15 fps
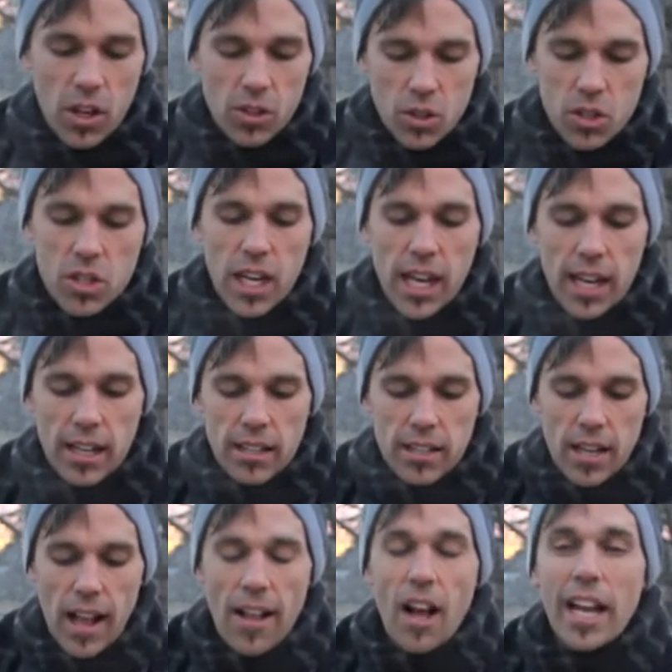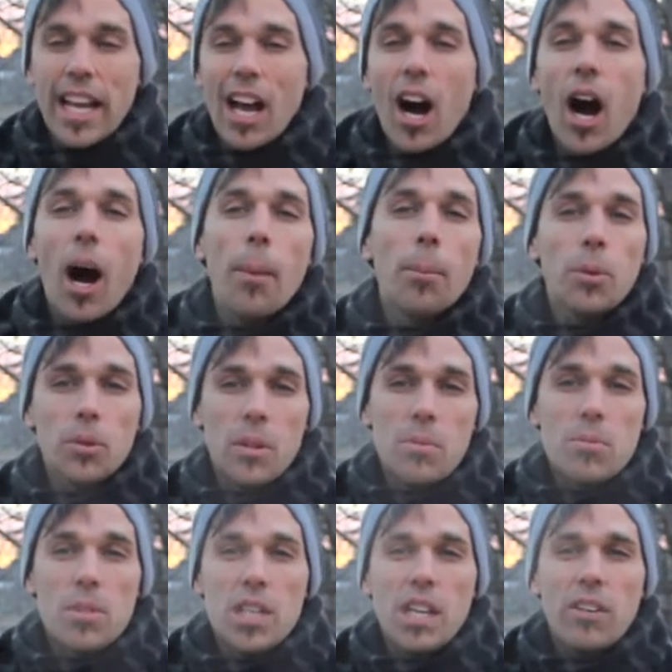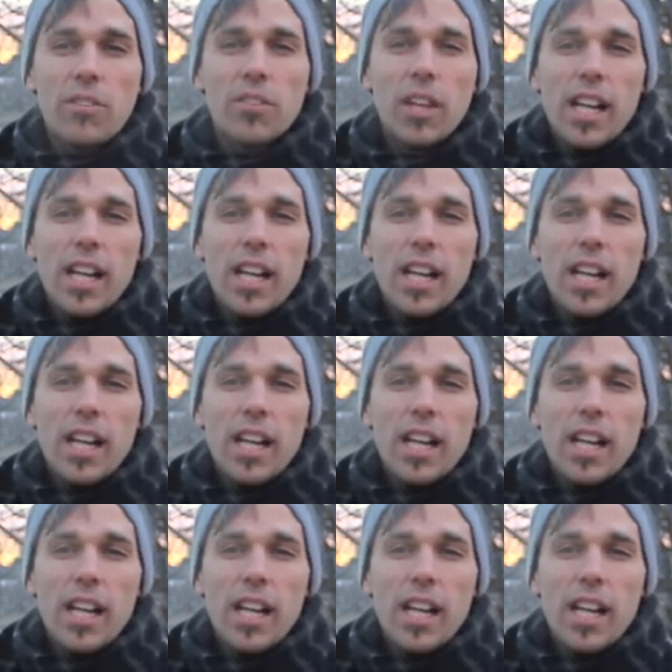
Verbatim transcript: understand and he humbled himself